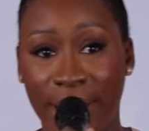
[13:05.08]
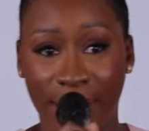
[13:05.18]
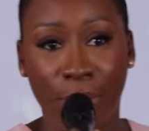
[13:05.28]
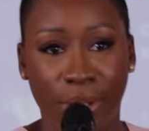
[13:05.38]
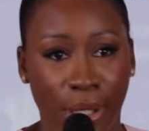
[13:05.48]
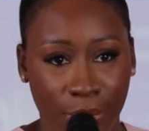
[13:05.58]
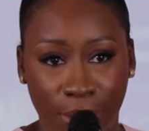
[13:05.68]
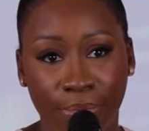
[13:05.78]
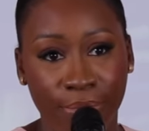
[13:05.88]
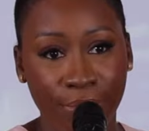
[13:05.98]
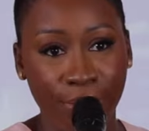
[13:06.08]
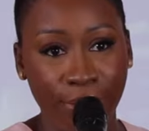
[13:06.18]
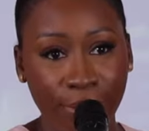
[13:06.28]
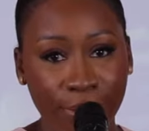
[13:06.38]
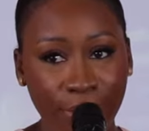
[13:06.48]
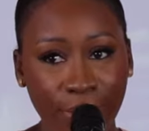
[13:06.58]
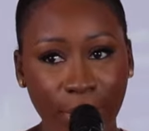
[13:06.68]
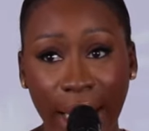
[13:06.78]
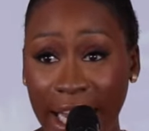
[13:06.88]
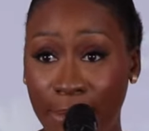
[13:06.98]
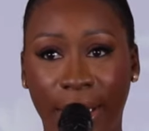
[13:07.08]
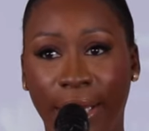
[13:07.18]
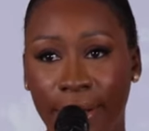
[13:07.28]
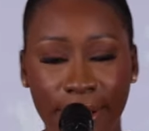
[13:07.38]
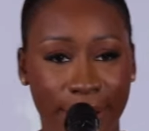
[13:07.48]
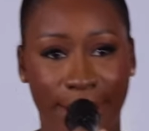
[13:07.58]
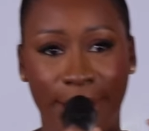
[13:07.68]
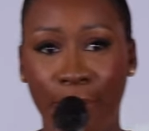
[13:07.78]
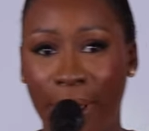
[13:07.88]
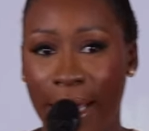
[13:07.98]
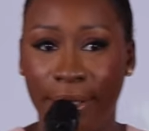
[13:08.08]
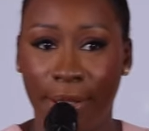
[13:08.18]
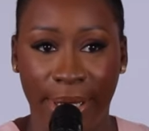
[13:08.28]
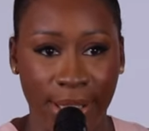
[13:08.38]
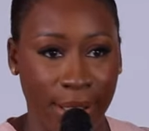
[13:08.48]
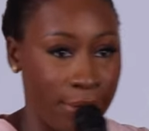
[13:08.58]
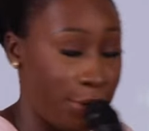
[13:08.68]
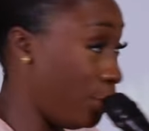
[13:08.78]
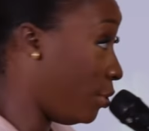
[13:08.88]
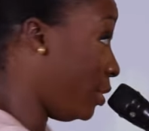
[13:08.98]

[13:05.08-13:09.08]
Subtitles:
understand what you are doing. Let it be clear. The simpler, the better, no